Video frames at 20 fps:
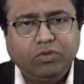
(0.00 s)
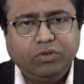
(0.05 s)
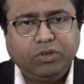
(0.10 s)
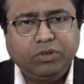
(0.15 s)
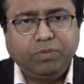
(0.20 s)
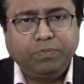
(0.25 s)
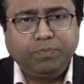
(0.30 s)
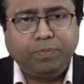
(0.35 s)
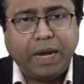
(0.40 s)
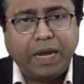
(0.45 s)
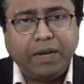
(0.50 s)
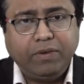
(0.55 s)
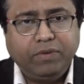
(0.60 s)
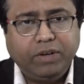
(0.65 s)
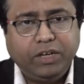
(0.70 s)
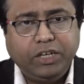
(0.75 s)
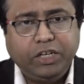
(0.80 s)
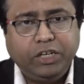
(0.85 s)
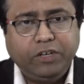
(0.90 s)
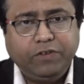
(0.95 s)
look
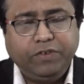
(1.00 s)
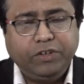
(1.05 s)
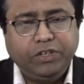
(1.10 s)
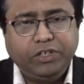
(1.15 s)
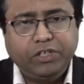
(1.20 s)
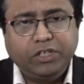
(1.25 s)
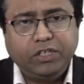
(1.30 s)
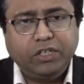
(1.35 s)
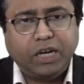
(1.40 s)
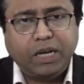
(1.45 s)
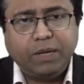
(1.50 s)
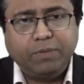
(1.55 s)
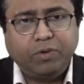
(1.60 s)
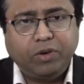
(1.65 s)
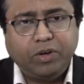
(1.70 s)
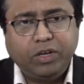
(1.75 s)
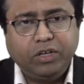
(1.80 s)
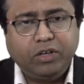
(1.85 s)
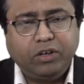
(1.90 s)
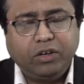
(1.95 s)
manually, individually,
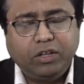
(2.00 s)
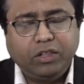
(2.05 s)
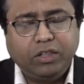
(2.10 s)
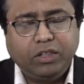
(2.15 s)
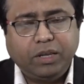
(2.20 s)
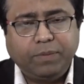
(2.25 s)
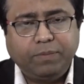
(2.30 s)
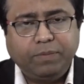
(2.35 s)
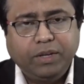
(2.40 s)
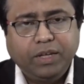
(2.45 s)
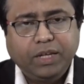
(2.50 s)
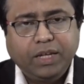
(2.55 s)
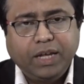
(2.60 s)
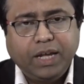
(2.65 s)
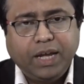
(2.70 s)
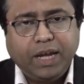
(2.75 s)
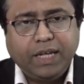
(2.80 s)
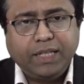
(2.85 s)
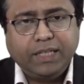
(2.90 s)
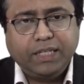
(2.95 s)
eyeballing on them,
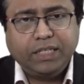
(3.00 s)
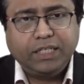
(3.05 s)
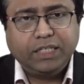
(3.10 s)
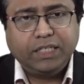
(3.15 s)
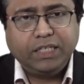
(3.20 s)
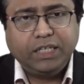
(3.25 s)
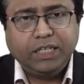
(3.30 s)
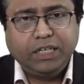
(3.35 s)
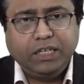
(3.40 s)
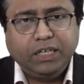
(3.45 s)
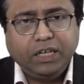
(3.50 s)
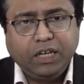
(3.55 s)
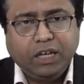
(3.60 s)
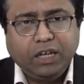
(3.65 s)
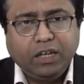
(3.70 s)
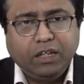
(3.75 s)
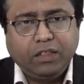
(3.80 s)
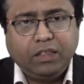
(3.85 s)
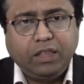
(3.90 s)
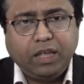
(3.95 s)
and then see
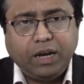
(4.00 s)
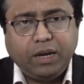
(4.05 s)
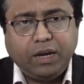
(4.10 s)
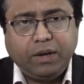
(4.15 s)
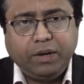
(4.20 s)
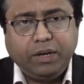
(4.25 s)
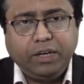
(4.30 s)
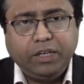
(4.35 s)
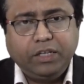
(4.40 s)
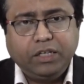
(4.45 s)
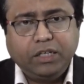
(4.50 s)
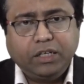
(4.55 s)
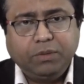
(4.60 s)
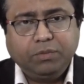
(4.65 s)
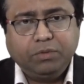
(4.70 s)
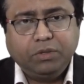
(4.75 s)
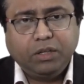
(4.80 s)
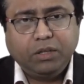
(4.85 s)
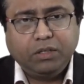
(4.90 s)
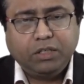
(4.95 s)
that in
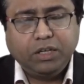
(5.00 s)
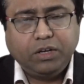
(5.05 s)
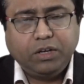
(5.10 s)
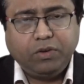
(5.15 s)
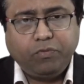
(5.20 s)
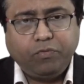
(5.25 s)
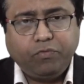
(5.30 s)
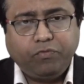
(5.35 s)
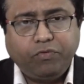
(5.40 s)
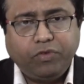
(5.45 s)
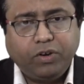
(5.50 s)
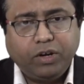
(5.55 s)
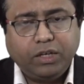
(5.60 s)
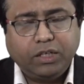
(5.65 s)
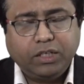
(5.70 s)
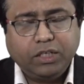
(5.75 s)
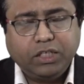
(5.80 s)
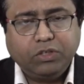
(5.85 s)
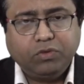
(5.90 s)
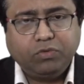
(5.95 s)
terms of for
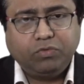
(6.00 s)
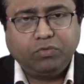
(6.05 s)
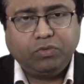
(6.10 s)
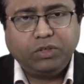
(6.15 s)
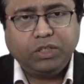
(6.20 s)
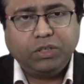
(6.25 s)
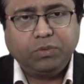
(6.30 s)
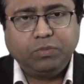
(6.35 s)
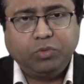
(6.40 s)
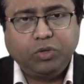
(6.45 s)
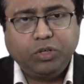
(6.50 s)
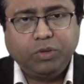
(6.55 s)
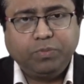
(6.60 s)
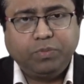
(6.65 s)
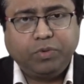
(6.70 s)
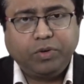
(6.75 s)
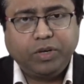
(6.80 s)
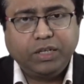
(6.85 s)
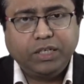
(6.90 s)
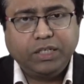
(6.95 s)
us, what's more
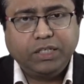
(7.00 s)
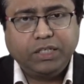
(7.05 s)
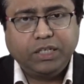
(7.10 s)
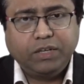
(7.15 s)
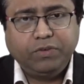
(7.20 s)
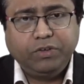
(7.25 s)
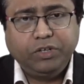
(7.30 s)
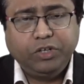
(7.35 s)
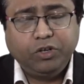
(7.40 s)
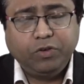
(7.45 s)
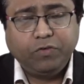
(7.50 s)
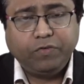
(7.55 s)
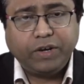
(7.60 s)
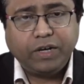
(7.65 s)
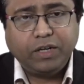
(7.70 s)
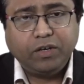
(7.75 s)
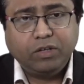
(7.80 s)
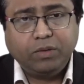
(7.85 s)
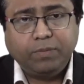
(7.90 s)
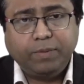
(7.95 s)
important is that we need to
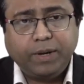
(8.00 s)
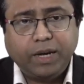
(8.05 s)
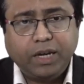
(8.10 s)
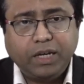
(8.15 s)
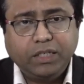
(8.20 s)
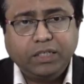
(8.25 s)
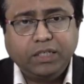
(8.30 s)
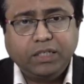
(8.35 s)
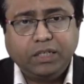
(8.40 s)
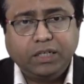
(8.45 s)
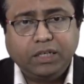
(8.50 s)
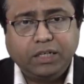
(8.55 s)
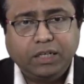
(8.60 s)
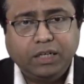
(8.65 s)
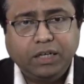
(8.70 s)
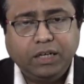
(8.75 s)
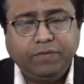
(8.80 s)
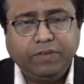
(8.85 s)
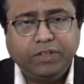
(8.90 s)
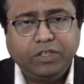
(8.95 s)
find out the biological
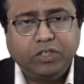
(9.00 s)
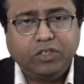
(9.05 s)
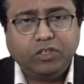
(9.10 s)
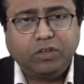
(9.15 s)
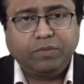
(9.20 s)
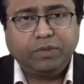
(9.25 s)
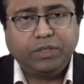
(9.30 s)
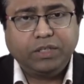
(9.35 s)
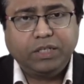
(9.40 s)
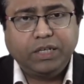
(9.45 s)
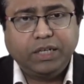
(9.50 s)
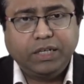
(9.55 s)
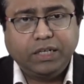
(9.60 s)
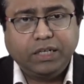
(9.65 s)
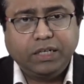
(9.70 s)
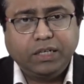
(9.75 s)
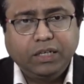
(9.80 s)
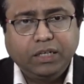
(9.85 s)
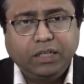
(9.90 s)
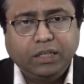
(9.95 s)
relevance of this data,
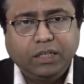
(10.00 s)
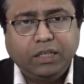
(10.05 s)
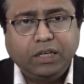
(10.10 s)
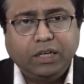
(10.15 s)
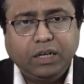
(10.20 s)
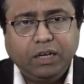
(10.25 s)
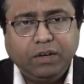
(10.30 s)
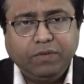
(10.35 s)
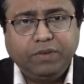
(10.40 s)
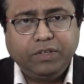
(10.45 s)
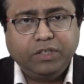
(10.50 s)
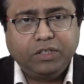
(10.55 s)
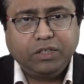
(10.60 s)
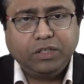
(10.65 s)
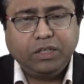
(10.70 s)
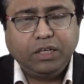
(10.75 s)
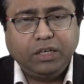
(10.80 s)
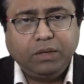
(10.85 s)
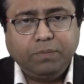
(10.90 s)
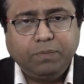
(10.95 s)
the relevance
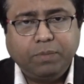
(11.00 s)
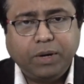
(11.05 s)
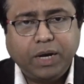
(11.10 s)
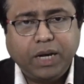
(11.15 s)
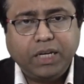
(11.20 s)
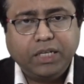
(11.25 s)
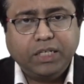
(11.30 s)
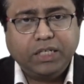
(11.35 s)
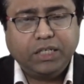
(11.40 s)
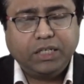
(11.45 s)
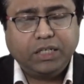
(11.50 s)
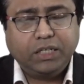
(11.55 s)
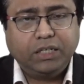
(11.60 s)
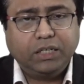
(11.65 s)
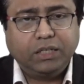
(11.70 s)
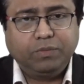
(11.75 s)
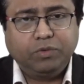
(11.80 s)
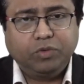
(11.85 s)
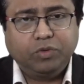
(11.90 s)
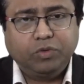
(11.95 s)
in biological
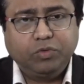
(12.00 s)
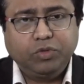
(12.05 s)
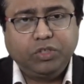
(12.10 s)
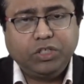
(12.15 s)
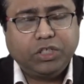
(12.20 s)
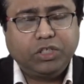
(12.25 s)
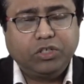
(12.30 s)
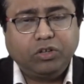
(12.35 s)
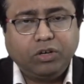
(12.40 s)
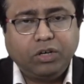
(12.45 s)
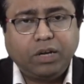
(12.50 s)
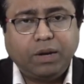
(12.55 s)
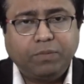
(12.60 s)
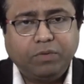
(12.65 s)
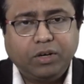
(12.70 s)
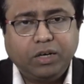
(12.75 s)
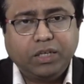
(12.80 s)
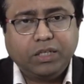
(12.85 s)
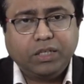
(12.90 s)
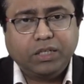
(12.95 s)
terms. We just don't have to
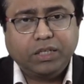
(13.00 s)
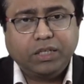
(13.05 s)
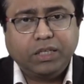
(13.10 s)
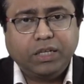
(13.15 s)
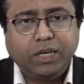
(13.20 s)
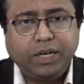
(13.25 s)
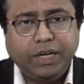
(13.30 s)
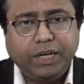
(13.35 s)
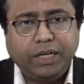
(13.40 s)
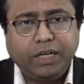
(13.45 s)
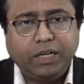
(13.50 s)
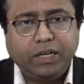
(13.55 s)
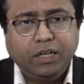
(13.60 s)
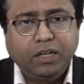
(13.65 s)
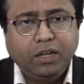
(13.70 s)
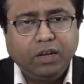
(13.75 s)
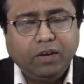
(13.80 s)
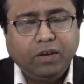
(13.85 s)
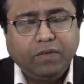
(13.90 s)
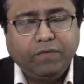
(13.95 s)
cluster the data
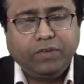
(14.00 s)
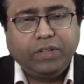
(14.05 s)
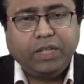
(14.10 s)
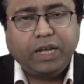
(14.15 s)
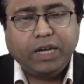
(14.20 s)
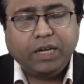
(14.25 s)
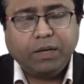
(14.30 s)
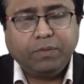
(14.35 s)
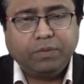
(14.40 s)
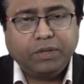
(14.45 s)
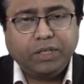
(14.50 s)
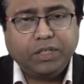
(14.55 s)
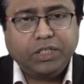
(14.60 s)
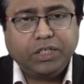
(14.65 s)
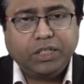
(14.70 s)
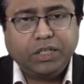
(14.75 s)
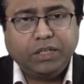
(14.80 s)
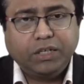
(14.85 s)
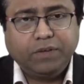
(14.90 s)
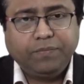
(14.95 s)
for the heck of
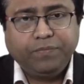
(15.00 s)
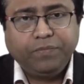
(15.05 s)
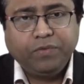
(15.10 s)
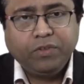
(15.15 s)
clustering.